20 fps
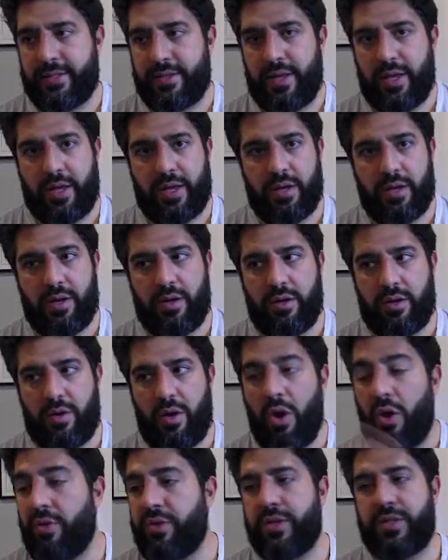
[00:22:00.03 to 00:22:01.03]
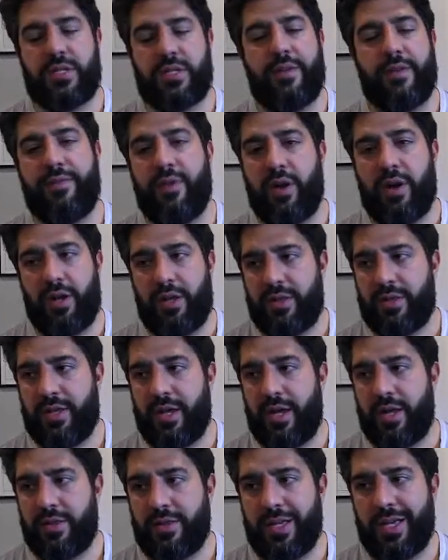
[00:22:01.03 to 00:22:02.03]
like all this stuff on it
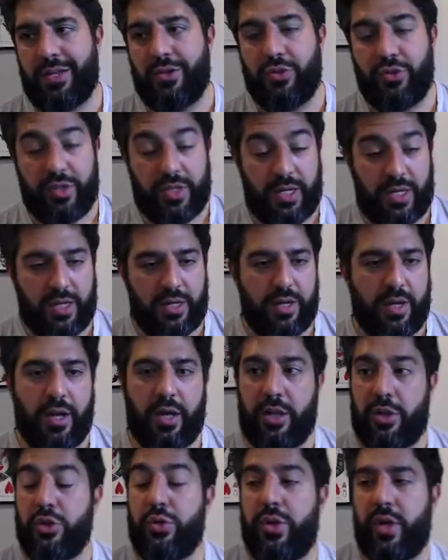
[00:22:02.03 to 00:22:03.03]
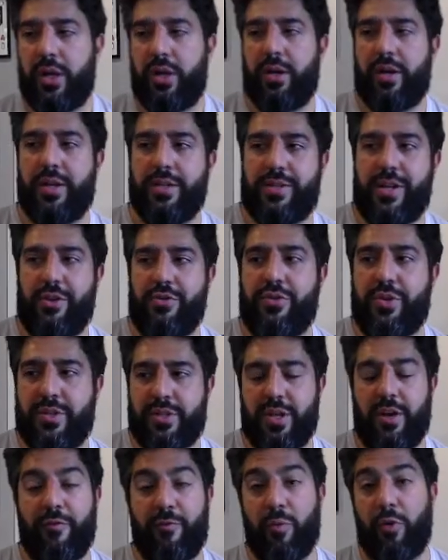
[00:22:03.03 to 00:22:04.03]
that you'll need, including Cassandra
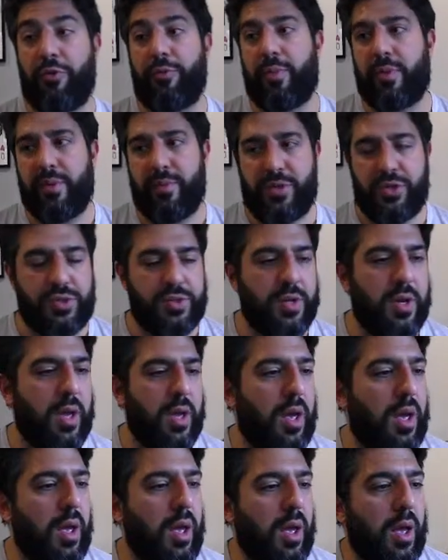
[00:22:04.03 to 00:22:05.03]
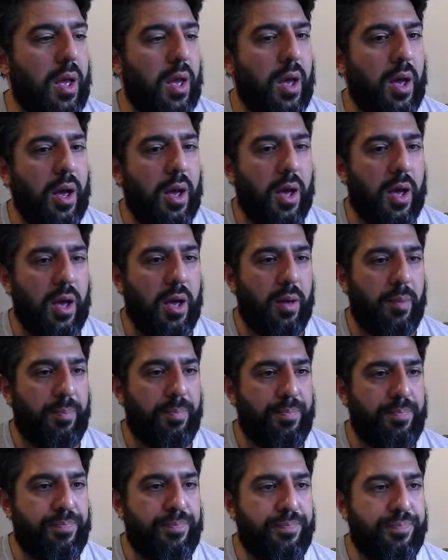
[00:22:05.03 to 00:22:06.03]
itself, multiple images.
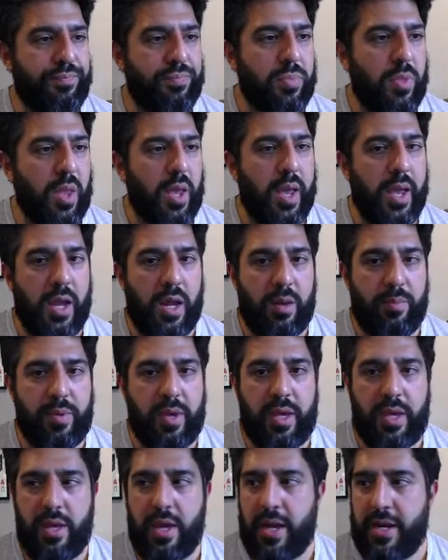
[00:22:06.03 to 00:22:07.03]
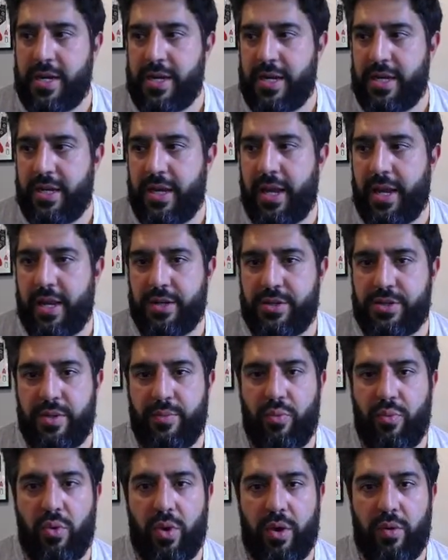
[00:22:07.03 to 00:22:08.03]
And I need to get it to the
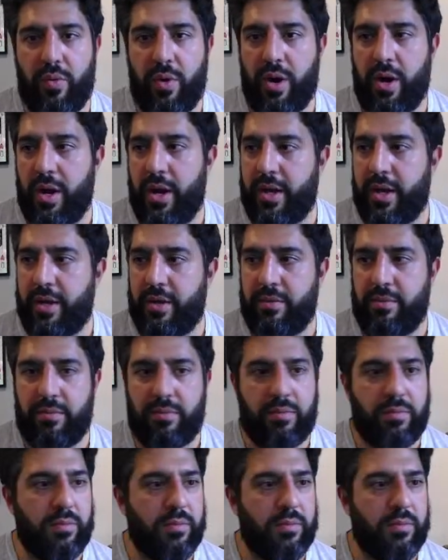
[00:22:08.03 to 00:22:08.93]
point where it can